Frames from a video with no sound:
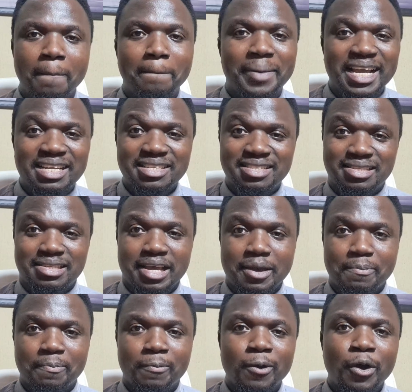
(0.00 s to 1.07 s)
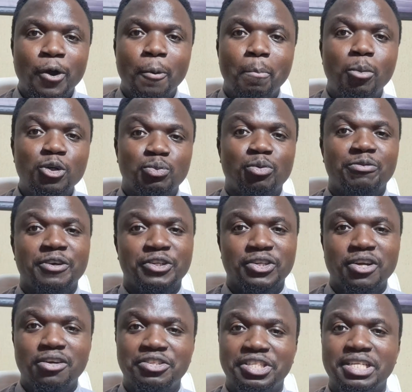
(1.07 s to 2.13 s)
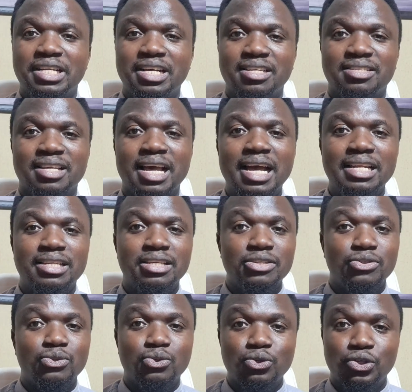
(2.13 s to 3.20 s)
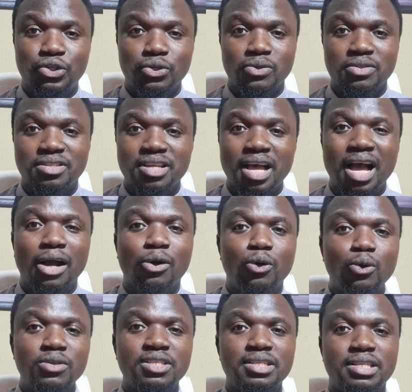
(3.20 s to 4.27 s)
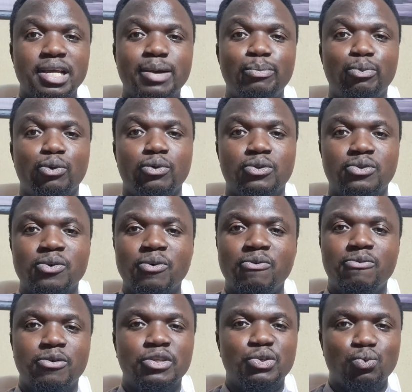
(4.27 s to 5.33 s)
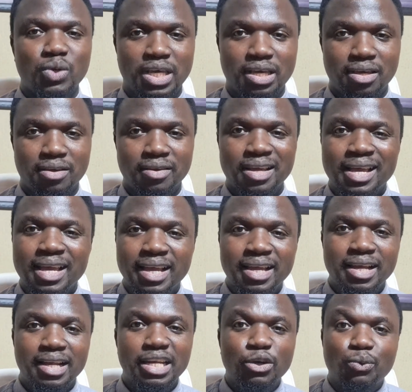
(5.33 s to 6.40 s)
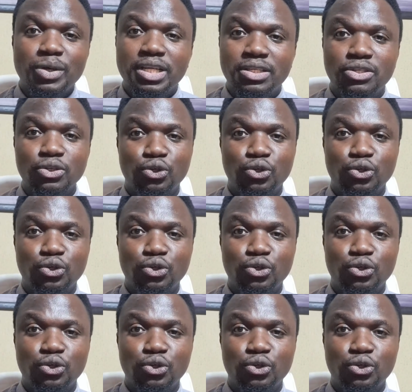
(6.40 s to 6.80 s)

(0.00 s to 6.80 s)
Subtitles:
By this time, most professional traders and institutions are closing their books for the week. Liquidity